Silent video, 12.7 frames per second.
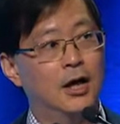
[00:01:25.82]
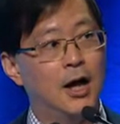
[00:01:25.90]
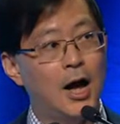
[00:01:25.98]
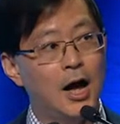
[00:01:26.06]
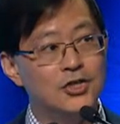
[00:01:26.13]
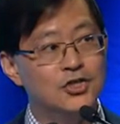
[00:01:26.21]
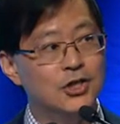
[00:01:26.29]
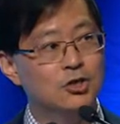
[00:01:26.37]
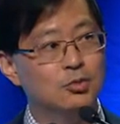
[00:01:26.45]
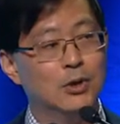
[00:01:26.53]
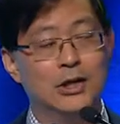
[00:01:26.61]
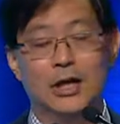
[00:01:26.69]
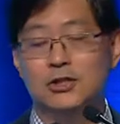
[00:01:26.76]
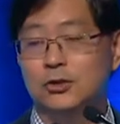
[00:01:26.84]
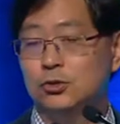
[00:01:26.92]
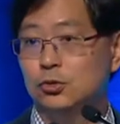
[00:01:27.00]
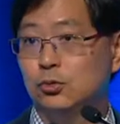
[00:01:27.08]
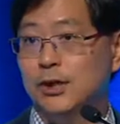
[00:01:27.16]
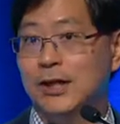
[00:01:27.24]
aren't just related
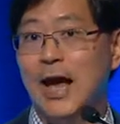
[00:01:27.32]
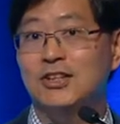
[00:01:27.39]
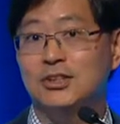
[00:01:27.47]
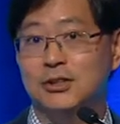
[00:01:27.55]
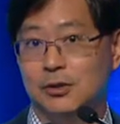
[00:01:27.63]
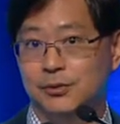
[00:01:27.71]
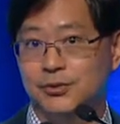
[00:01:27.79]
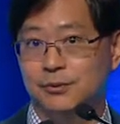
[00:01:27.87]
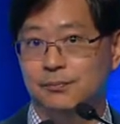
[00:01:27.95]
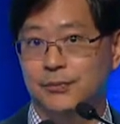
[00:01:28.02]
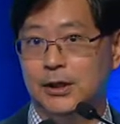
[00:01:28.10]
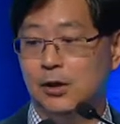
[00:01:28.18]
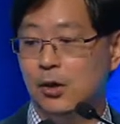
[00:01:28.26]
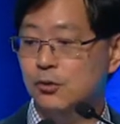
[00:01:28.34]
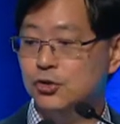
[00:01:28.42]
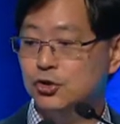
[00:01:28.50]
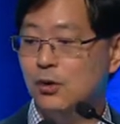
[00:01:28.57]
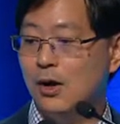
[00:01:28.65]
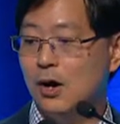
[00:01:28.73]
to the cancer cells. They
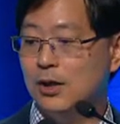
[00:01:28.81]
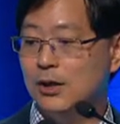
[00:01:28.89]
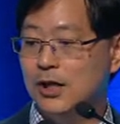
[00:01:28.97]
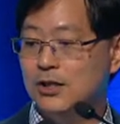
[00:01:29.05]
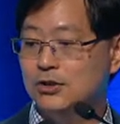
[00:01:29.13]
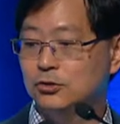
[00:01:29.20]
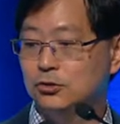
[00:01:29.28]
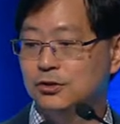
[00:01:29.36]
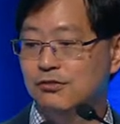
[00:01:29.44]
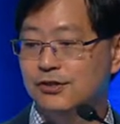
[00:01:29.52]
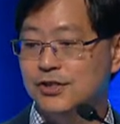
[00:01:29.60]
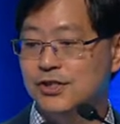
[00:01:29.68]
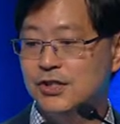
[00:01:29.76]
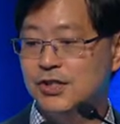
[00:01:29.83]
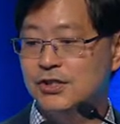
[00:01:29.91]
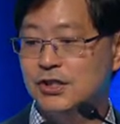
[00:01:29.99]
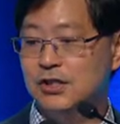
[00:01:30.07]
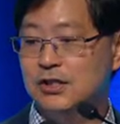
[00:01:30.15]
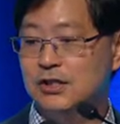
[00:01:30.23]
also are related to differences
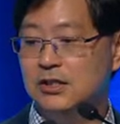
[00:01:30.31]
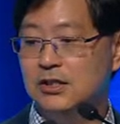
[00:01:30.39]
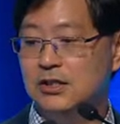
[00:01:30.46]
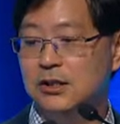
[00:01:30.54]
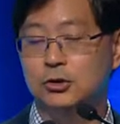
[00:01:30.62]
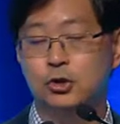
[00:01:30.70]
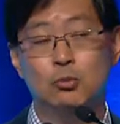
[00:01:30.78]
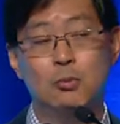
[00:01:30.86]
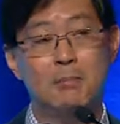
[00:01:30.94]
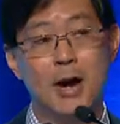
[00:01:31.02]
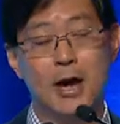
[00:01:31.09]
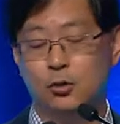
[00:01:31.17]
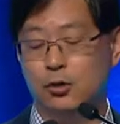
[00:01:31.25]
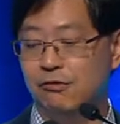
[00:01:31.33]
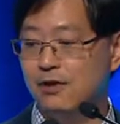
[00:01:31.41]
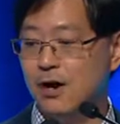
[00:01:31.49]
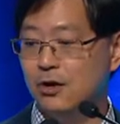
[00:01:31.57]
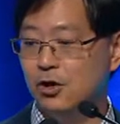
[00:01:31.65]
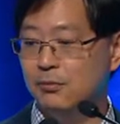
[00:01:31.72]
in the tumor
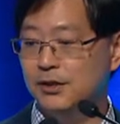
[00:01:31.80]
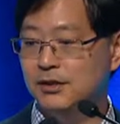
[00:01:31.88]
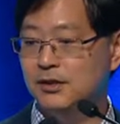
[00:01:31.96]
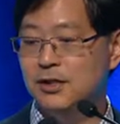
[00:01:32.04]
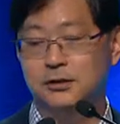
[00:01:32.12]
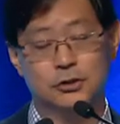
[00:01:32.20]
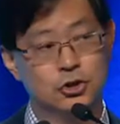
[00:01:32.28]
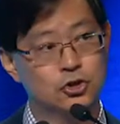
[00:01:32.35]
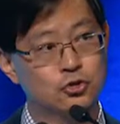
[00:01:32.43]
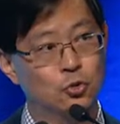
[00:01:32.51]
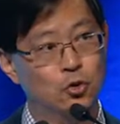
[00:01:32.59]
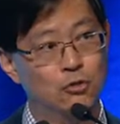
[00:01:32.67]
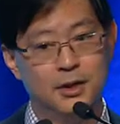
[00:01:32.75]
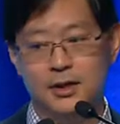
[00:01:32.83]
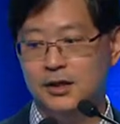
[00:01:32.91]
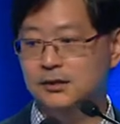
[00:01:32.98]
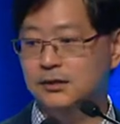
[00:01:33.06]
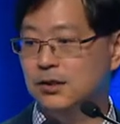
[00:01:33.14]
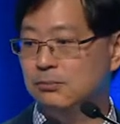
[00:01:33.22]
microenvironment, the
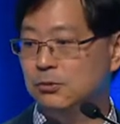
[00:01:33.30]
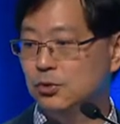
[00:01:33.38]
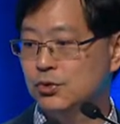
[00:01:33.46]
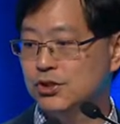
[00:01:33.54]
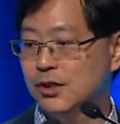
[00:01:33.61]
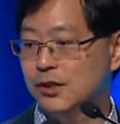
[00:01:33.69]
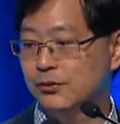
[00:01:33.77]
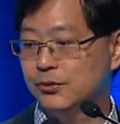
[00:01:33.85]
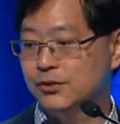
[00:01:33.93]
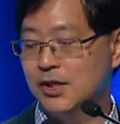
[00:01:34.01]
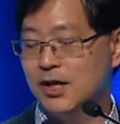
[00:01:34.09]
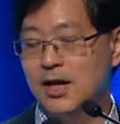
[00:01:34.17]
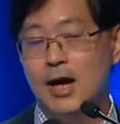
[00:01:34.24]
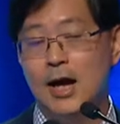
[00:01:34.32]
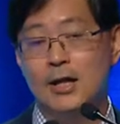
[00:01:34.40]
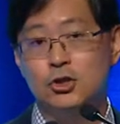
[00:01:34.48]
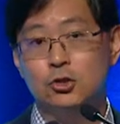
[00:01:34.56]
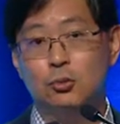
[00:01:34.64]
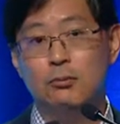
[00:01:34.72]
stroma, the immune cells.
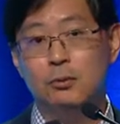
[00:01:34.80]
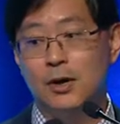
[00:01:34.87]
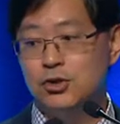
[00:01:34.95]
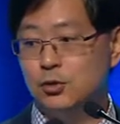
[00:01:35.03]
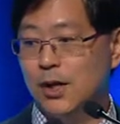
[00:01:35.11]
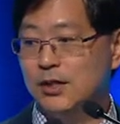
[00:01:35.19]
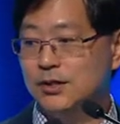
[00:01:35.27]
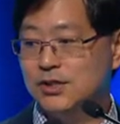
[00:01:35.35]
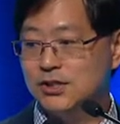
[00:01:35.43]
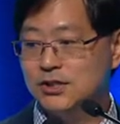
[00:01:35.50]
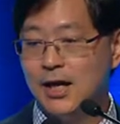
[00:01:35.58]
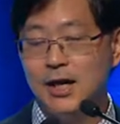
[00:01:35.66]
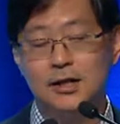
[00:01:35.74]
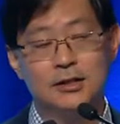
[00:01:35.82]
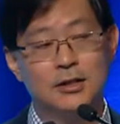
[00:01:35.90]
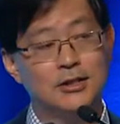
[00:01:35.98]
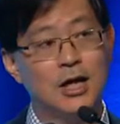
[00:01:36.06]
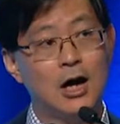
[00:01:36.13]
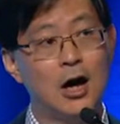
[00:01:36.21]
And so what we want to understand
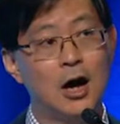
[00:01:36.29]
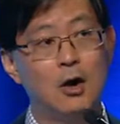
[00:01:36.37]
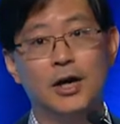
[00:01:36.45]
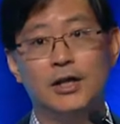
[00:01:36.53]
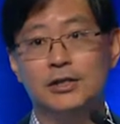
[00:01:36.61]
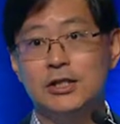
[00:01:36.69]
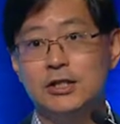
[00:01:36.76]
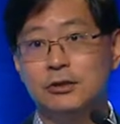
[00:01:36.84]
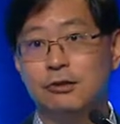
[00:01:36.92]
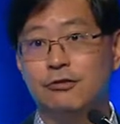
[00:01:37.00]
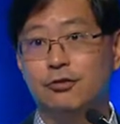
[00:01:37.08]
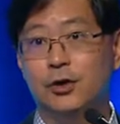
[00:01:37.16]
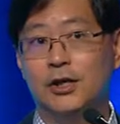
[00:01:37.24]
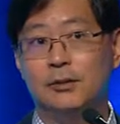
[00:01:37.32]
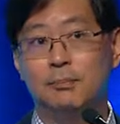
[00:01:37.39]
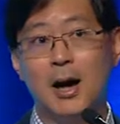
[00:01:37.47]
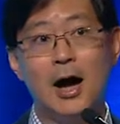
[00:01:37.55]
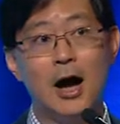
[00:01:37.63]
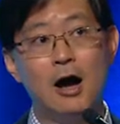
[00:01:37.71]
is how are these different
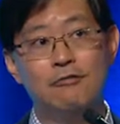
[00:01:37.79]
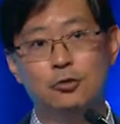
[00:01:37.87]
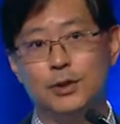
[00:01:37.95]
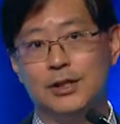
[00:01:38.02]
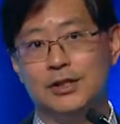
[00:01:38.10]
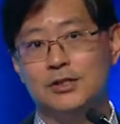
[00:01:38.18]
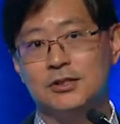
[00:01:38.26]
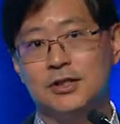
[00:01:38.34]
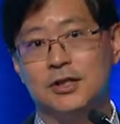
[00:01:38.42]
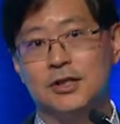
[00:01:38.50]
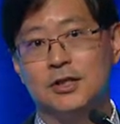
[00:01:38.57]
pathways